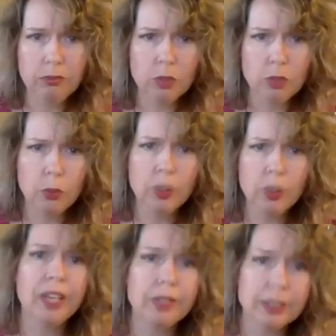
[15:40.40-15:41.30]
What
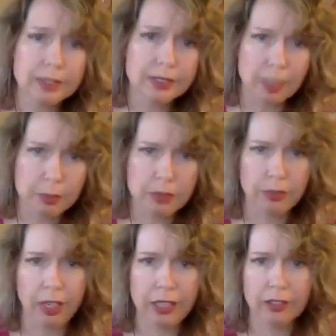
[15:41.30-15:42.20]
about it? Snaps
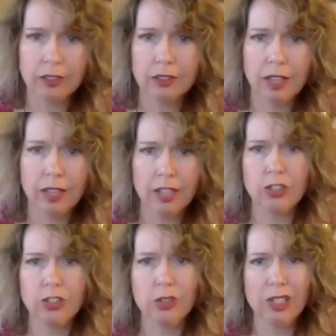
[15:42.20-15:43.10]
Fran. How
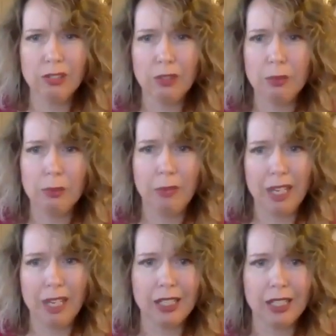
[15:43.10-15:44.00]
does shooting a rubber
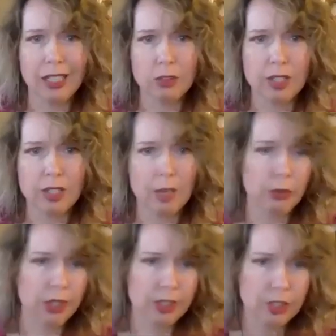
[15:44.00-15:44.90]
band get us across that
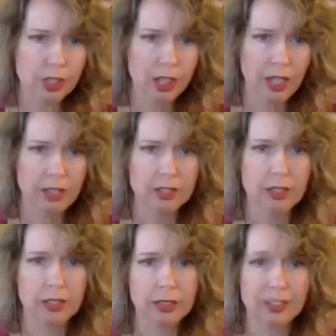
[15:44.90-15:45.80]
bridge? Asks
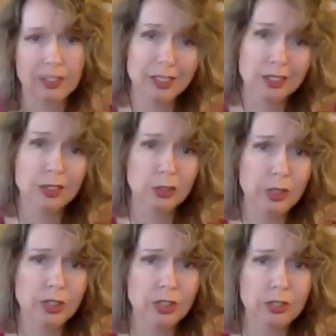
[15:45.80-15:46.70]
Alyssa. That's a good
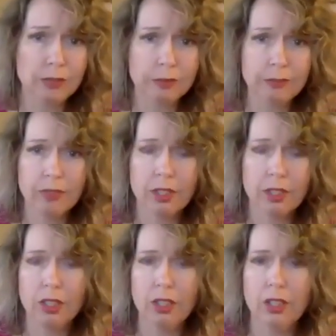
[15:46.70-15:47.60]
question.
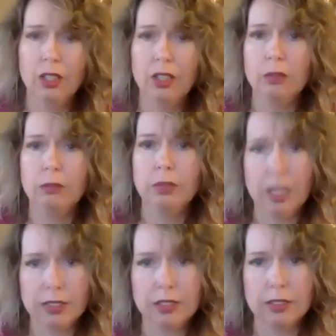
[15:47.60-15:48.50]
Plus,
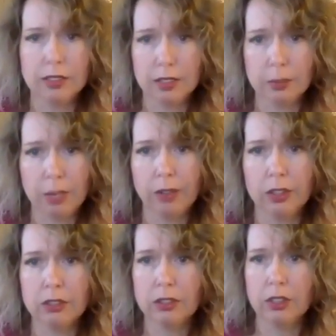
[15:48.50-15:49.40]
says Myra,
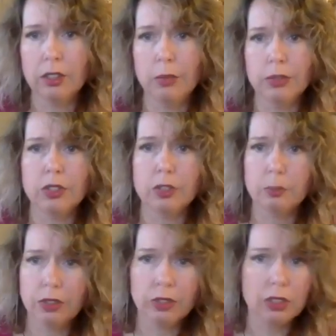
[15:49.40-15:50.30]
in the most
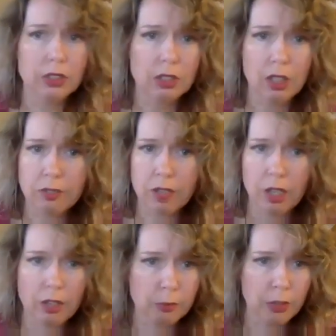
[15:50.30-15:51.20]
dispirited
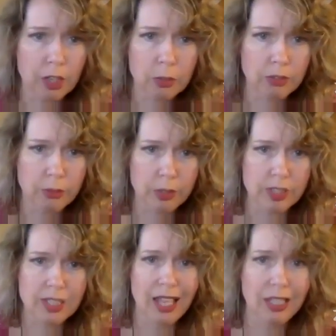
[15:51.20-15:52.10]
off-Broadway voice
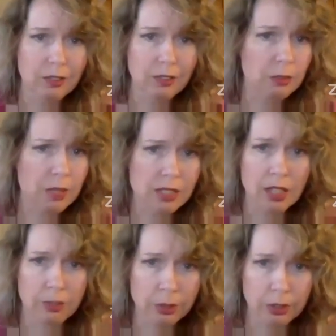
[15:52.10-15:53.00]
any of them has
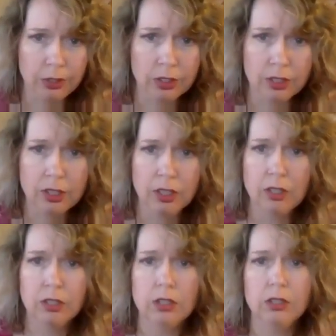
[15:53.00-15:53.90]
ever heard,
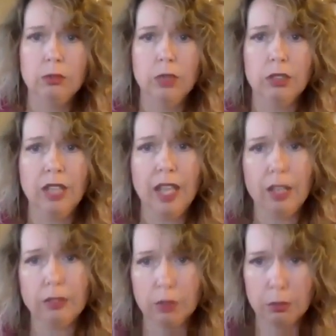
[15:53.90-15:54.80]
we don't
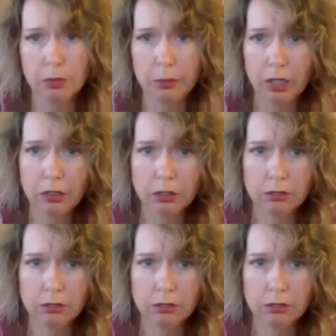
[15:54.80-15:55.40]
have a rubber band.